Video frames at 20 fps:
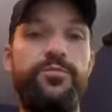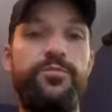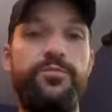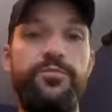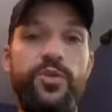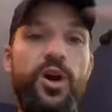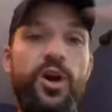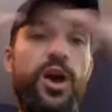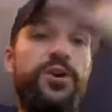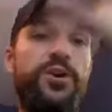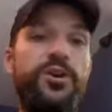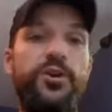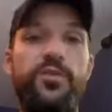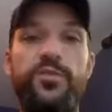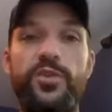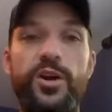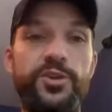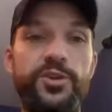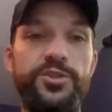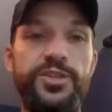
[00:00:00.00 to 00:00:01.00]
broad and
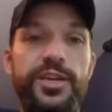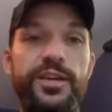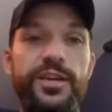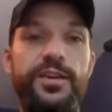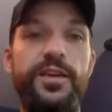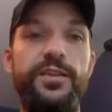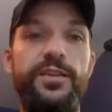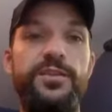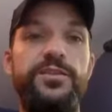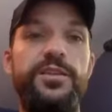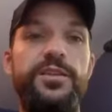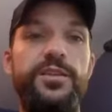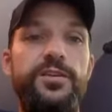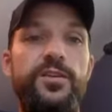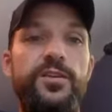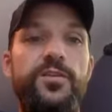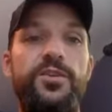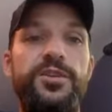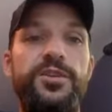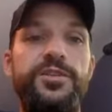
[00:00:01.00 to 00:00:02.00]
overarching and sit
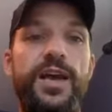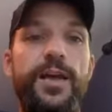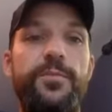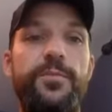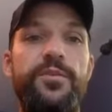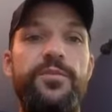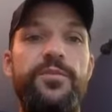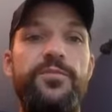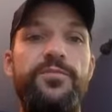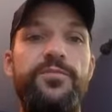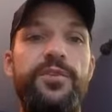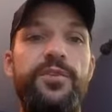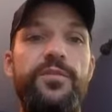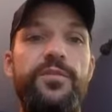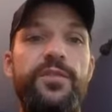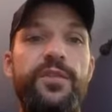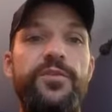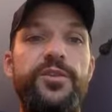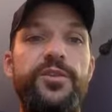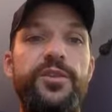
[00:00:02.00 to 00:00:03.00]
over the top of
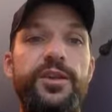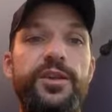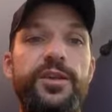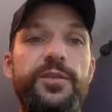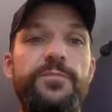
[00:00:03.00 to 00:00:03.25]
everything.